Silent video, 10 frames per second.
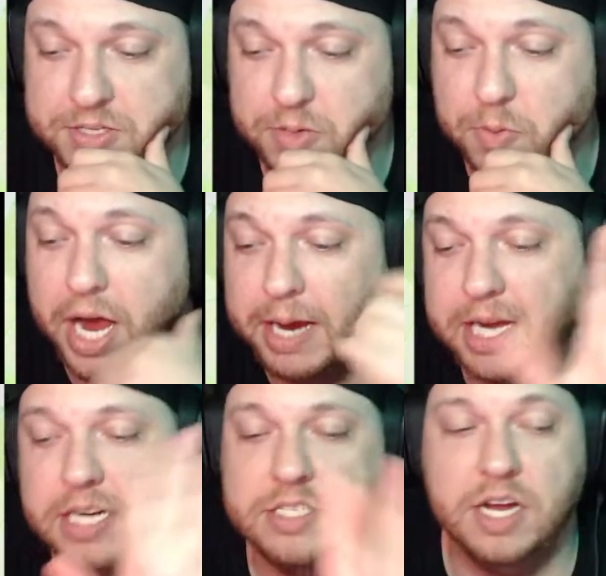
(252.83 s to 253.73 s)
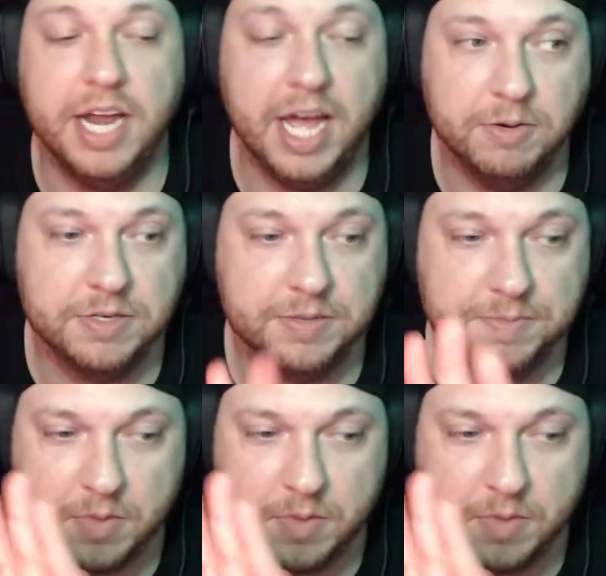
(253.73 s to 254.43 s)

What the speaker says: So I'm gonna start out